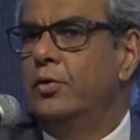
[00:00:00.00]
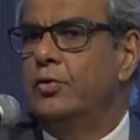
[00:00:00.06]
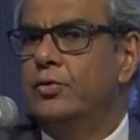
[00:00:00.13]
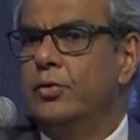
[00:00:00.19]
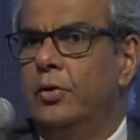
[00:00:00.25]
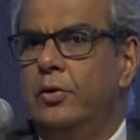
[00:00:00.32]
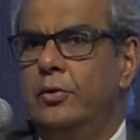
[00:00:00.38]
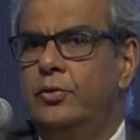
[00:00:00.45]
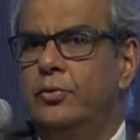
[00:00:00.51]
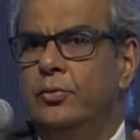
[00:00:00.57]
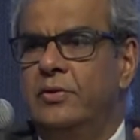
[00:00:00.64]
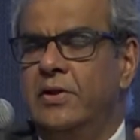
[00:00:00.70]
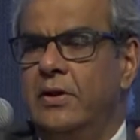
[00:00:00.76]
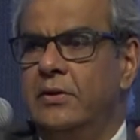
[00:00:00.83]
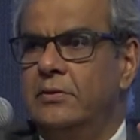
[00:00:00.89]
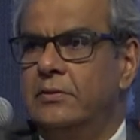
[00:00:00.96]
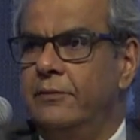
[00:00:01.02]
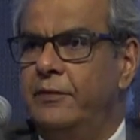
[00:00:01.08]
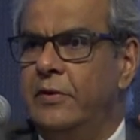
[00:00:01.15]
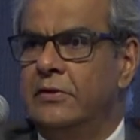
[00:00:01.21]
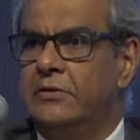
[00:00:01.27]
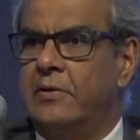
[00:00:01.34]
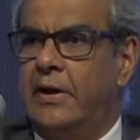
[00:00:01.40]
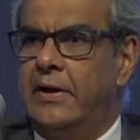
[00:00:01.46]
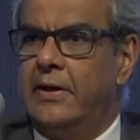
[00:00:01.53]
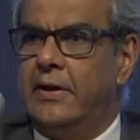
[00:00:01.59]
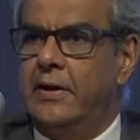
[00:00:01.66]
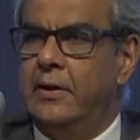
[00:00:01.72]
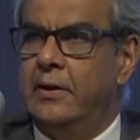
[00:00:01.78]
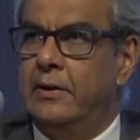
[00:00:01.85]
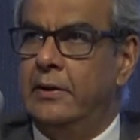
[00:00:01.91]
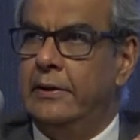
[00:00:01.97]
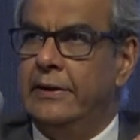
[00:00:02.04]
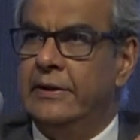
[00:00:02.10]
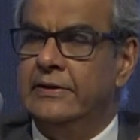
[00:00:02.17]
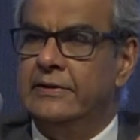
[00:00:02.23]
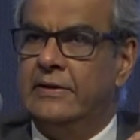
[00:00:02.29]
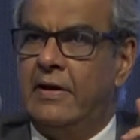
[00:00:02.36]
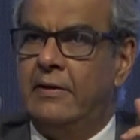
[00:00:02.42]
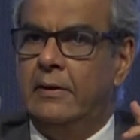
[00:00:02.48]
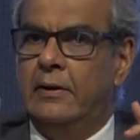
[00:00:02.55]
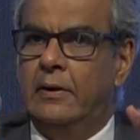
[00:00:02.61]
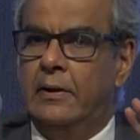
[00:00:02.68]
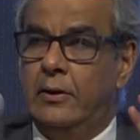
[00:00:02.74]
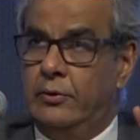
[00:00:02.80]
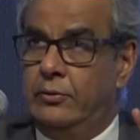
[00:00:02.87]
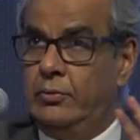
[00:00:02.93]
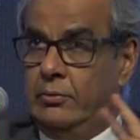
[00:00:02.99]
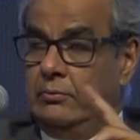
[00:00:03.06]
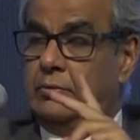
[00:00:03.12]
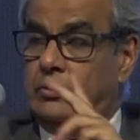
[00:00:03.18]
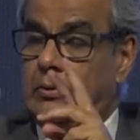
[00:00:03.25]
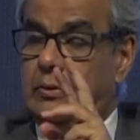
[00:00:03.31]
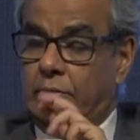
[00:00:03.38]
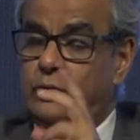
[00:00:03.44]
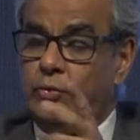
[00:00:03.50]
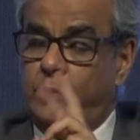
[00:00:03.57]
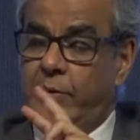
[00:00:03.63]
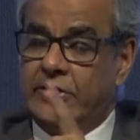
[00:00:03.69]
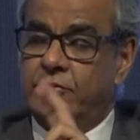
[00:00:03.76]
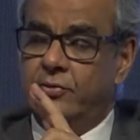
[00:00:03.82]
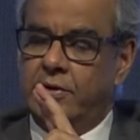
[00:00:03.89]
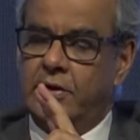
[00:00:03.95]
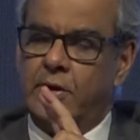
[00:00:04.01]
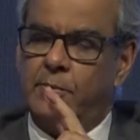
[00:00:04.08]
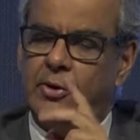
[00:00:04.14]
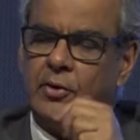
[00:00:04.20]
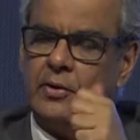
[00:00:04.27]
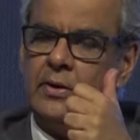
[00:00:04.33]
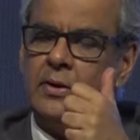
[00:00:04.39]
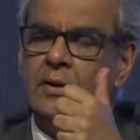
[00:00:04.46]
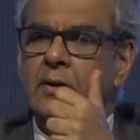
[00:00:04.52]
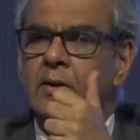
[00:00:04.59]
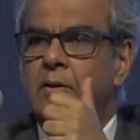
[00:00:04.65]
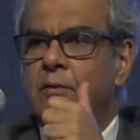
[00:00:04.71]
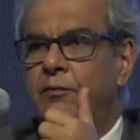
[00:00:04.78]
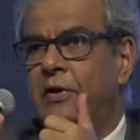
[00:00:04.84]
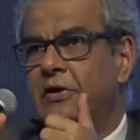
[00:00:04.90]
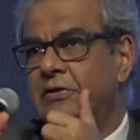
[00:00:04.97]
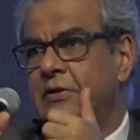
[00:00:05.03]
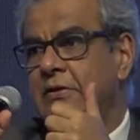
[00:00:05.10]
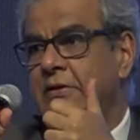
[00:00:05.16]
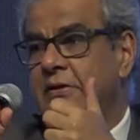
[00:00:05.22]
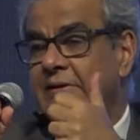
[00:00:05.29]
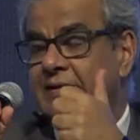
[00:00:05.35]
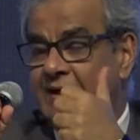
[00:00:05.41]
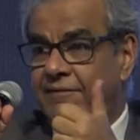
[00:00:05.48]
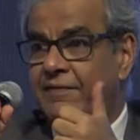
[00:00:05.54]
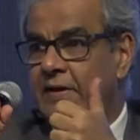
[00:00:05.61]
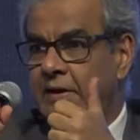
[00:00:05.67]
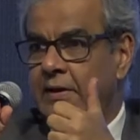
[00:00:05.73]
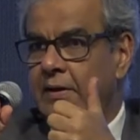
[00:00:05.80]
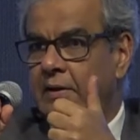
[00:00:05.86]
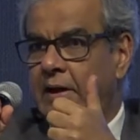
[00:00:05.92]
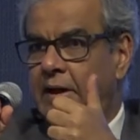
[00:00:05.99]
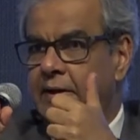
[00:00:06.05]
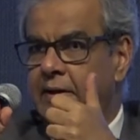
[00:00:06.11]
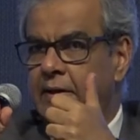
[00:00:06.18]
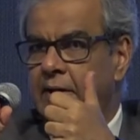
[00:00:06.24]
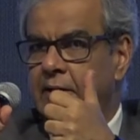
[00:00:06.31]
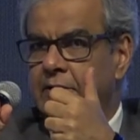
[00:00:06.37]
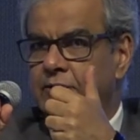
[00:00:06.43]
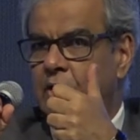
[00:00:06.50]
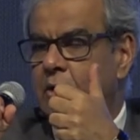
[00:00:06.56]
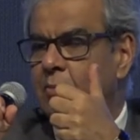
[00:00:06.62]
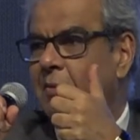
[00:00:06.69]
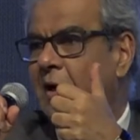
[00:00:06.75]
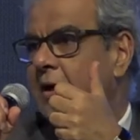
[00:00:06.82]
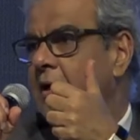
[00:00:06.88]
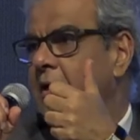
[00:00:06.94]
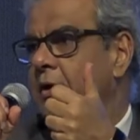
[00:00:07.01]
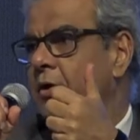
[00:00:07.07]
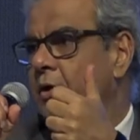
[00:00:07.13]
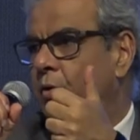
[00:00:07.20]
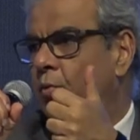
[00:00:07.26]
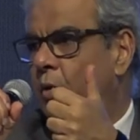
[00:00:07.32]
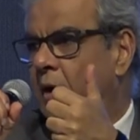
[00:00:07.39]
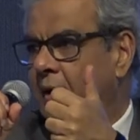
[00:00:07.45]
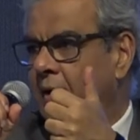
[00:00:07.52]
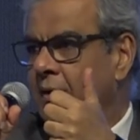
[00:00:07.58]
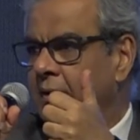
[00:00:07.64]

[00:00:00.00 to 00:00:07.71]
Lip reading: So two things. The first criteria is two ways to think about it. First is definitely the criteria is not money in year one.